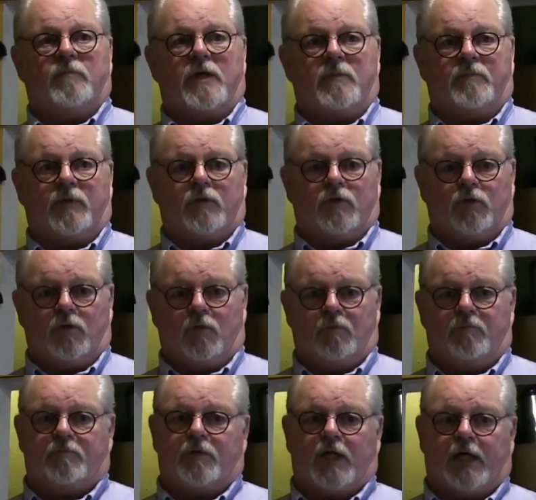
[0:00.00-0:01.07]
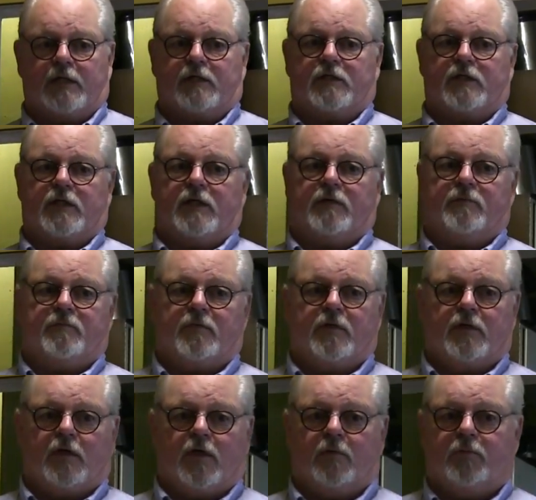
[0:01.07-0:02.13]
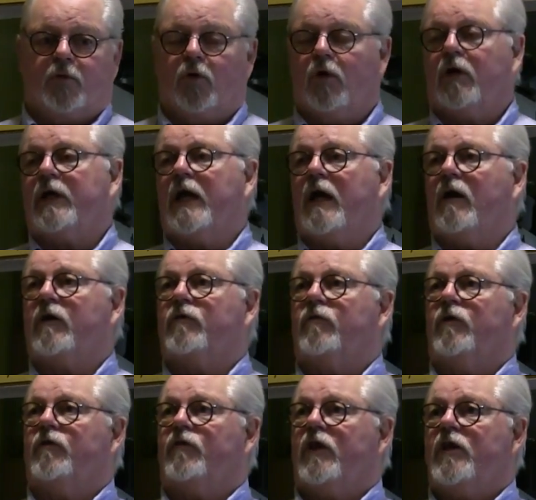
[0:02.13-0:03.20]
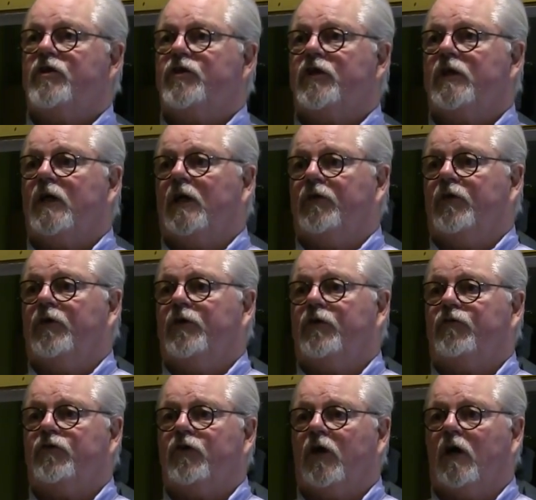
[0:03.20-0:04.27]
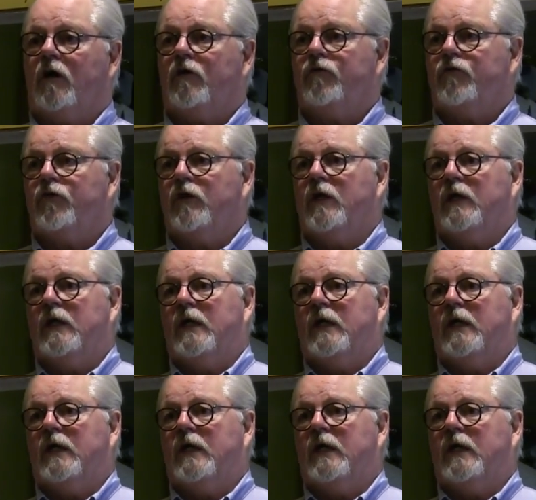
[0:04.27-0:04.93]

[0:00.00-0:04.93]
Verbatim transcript: people who got a poor characterization on their discharge